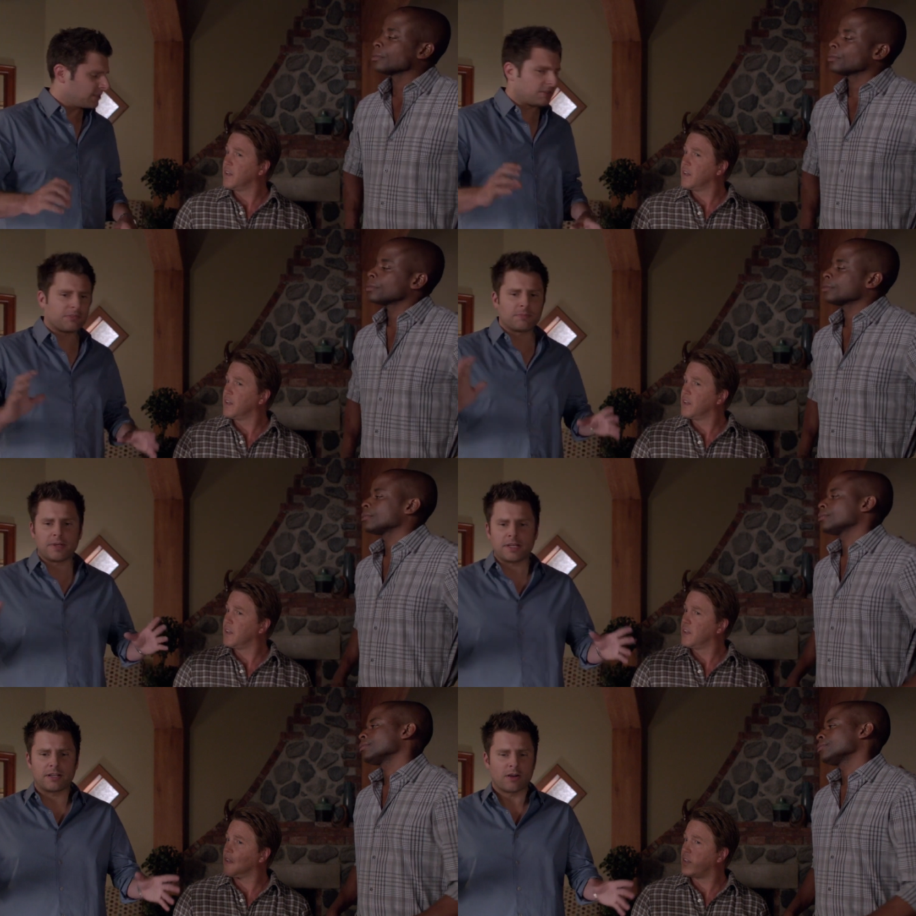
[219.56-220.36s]
Speaker 1: It's his
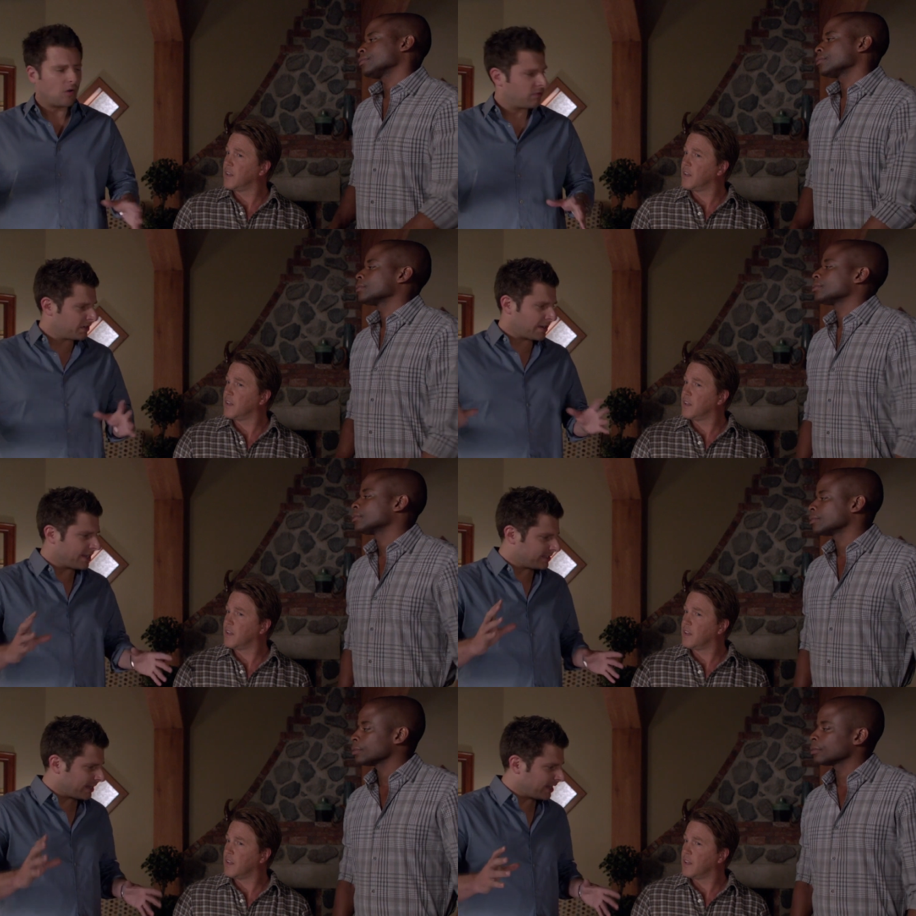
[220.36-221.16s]
big
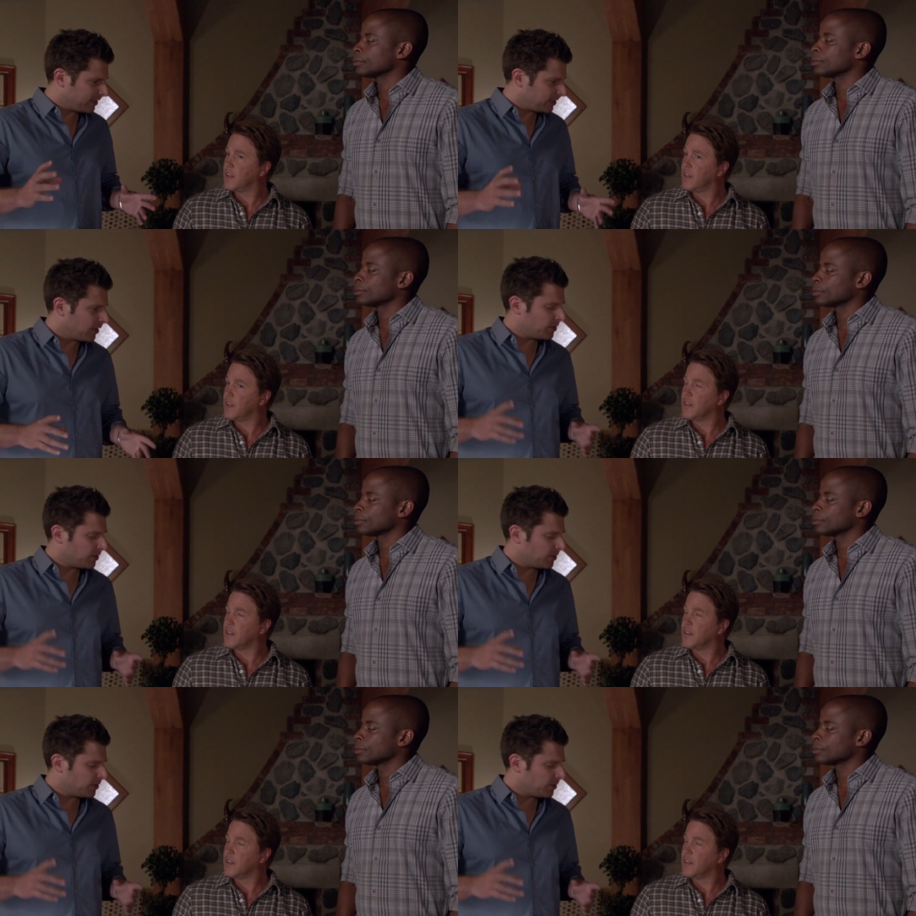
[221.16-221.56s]
overnight date, you